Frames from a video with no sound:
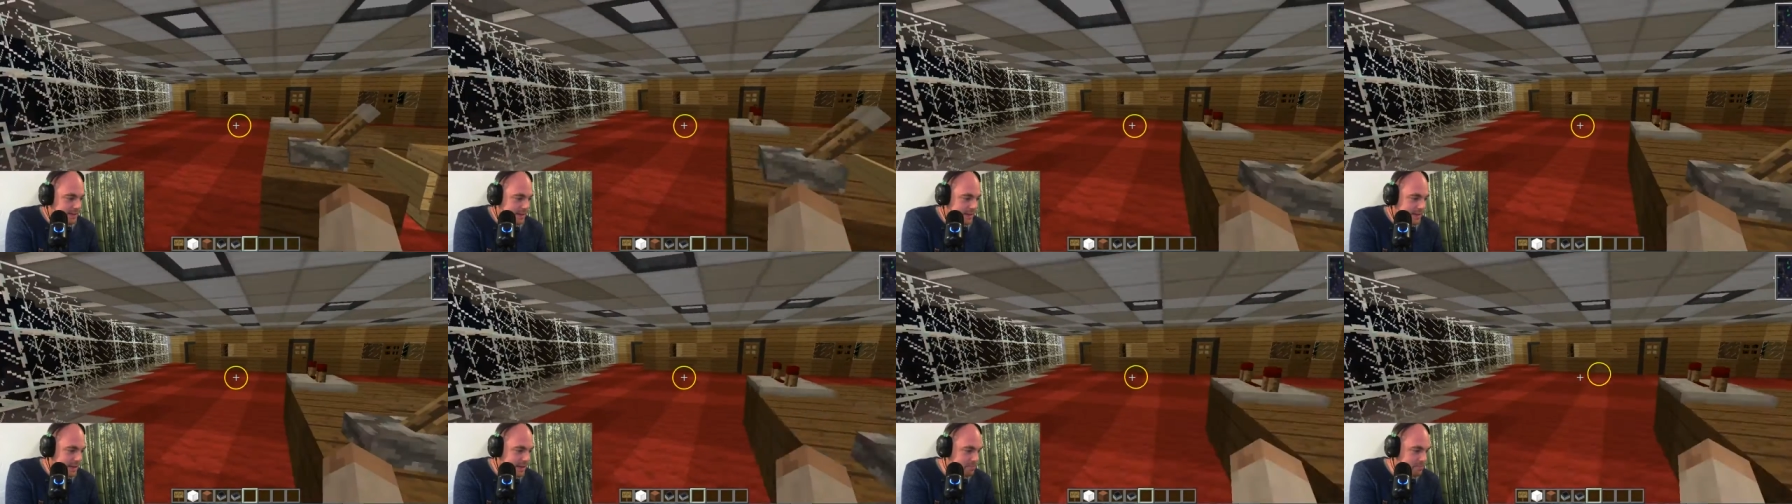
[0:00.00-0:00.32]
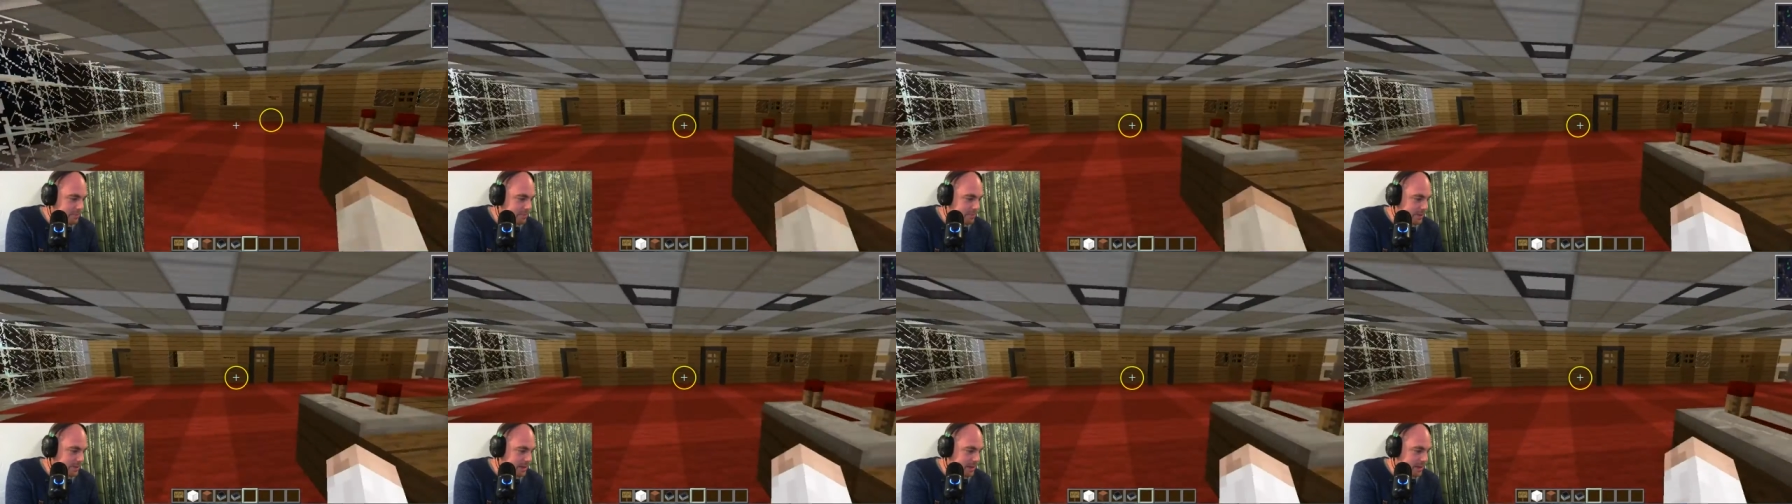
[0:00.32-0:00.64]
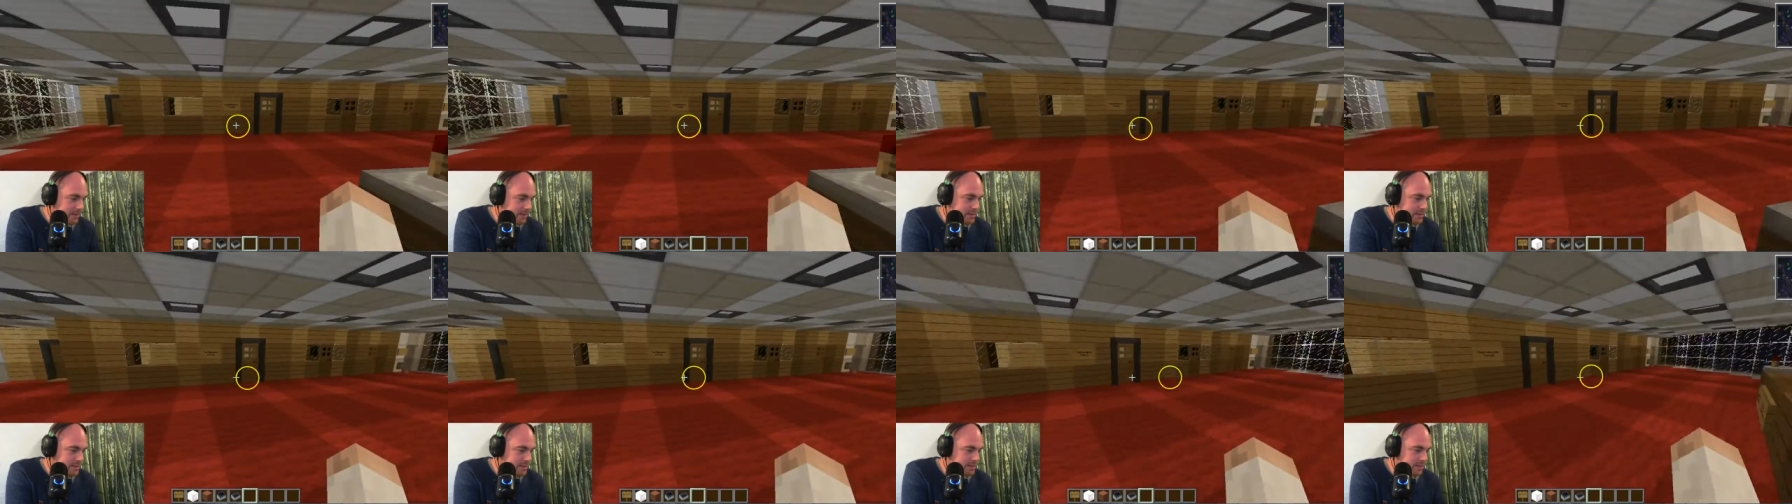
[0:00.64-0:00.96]
I can't
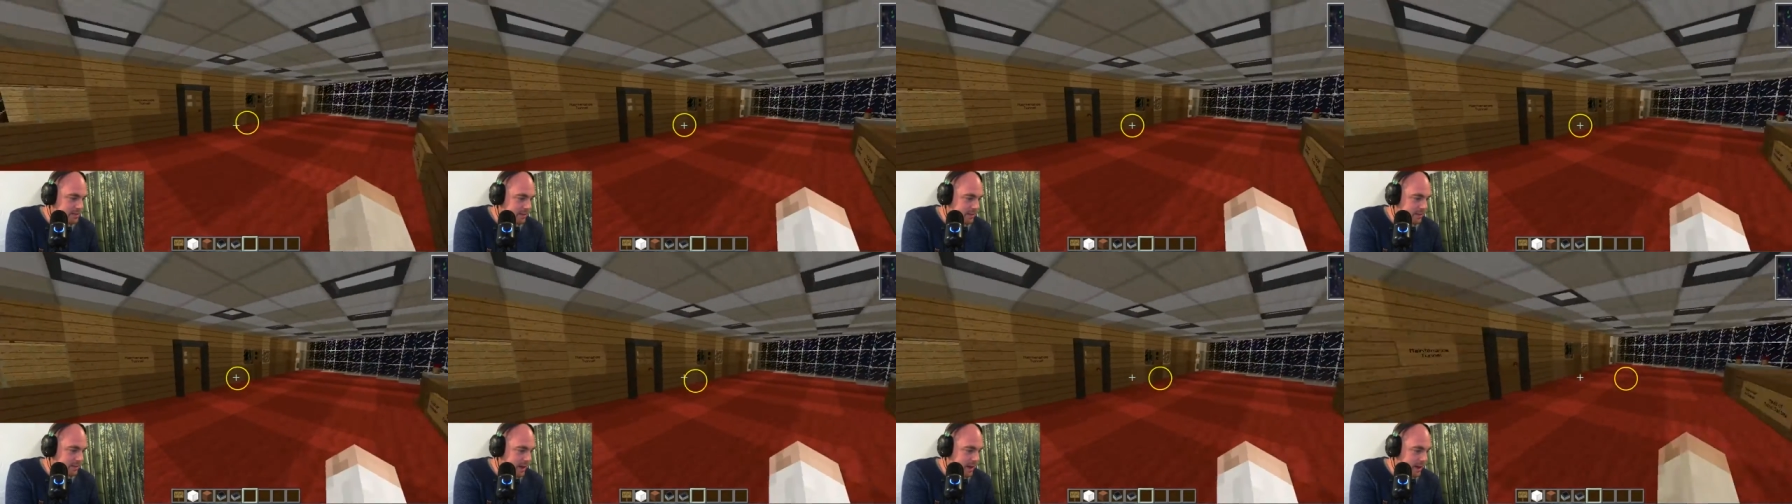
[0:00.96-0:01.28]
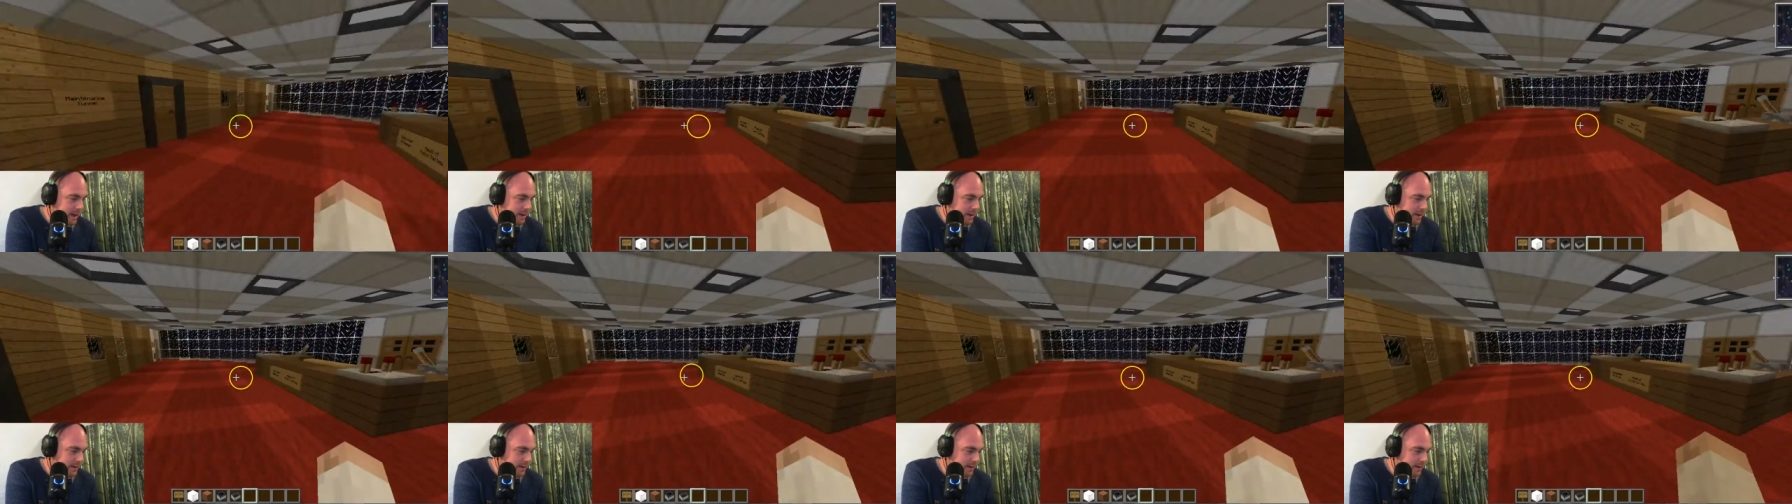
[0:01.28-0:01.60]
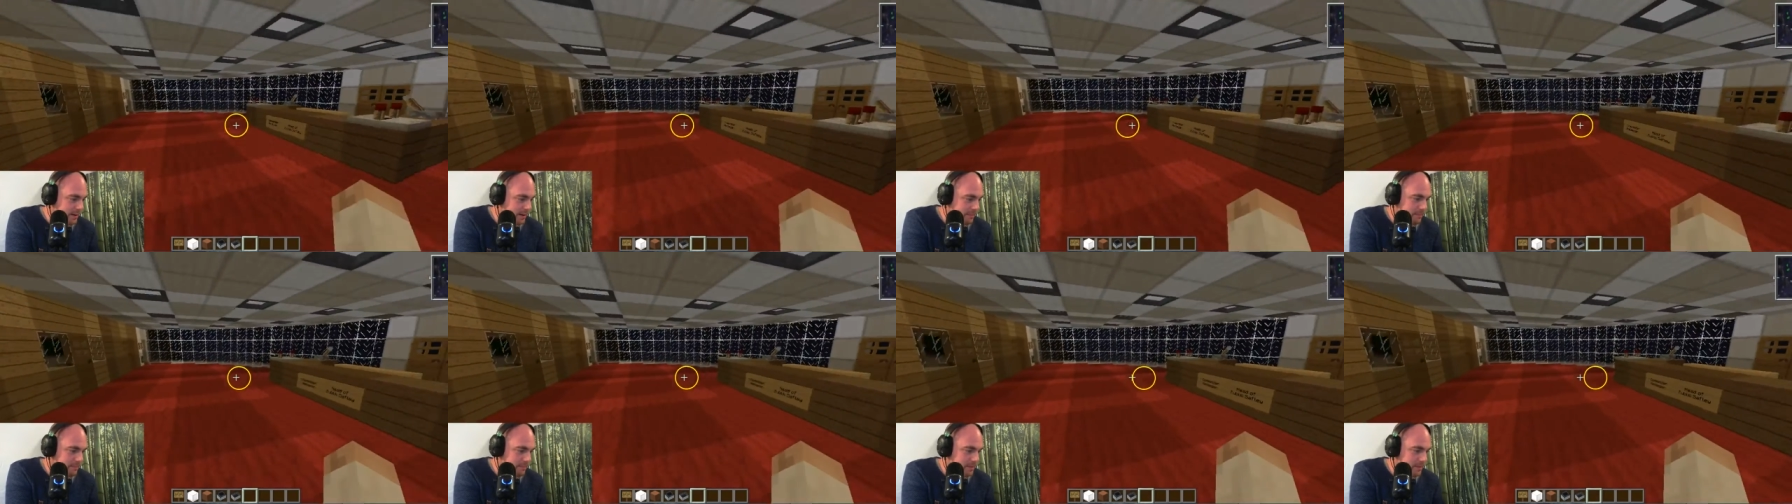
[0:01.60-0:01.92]
believe it's still there.